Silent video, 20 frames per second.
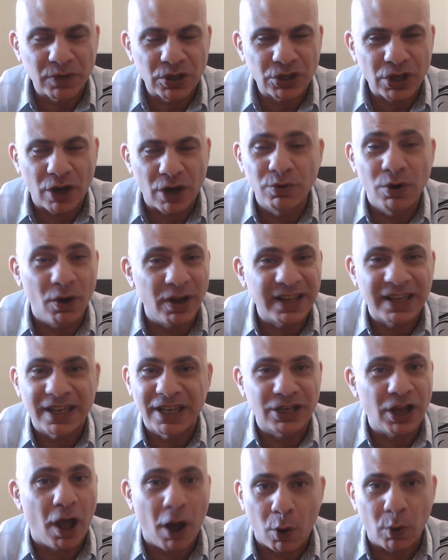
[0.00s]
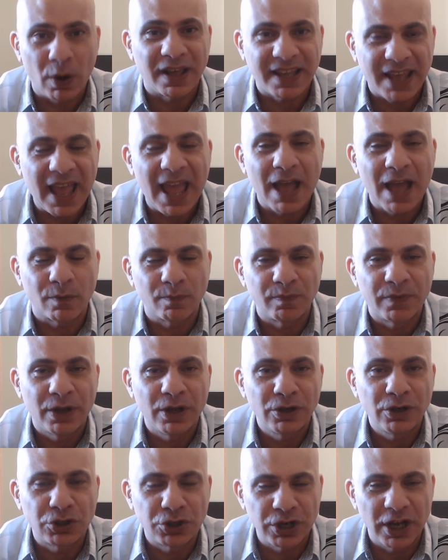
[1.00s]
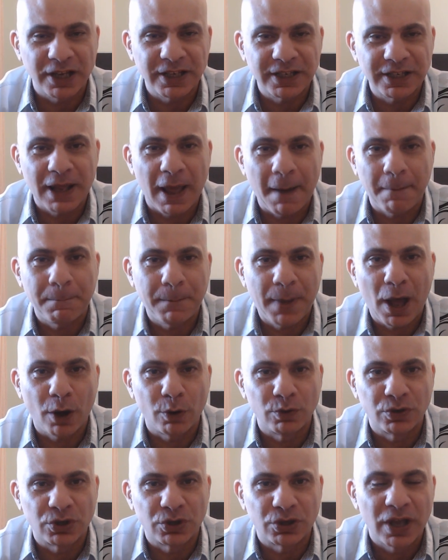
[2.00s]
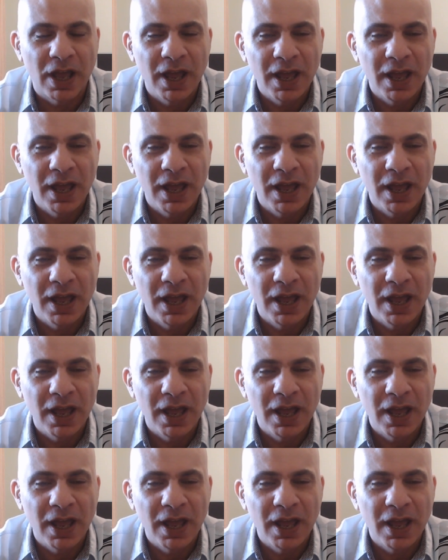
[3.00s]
So, not his whole account, just that post.